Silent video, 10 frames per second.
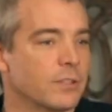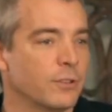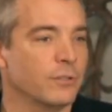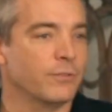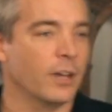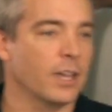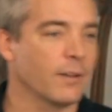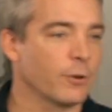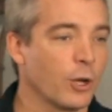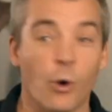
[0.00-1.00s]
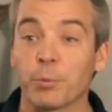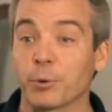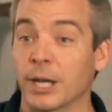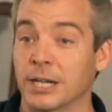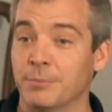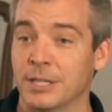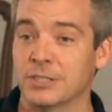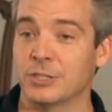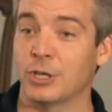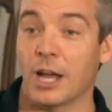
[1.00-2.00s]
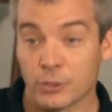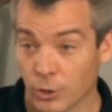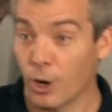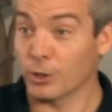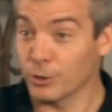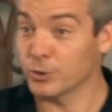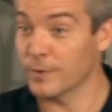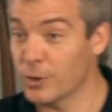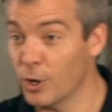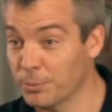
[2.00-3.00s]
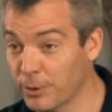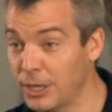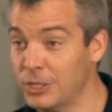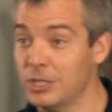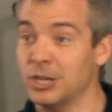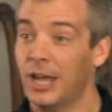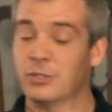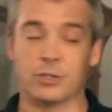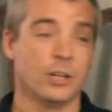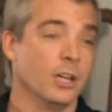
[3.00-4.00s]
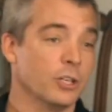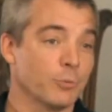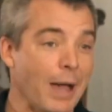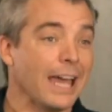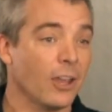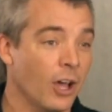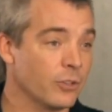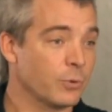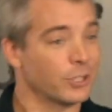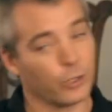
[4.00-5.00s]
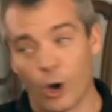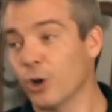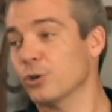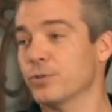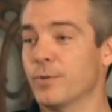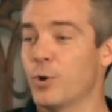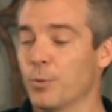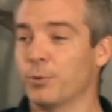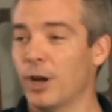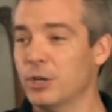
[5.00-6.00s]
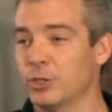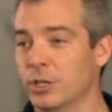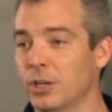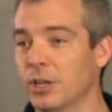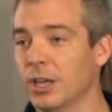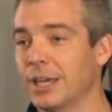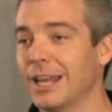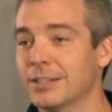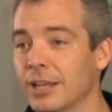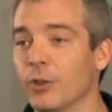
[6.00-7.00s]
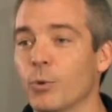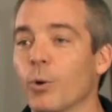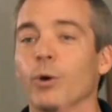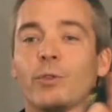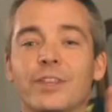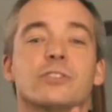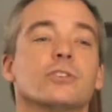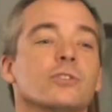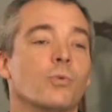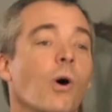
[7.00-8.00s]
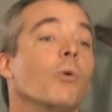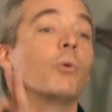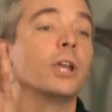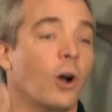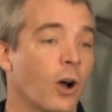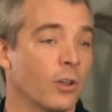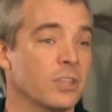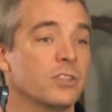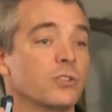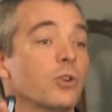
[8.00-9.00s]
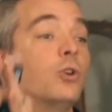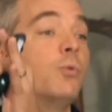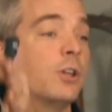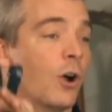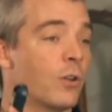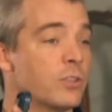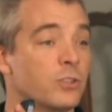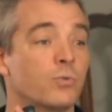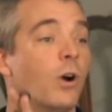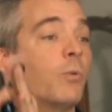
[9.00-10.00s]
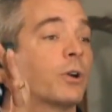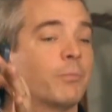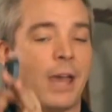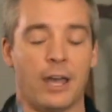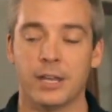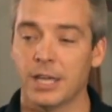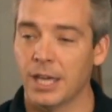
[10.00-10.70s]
If you've uh, ever incorporated a business, you got your articles of incorporation, you got your, your bylaws. Well, your articles of incorporation kind of tell the world this what we are, this is who we are, this is what we're about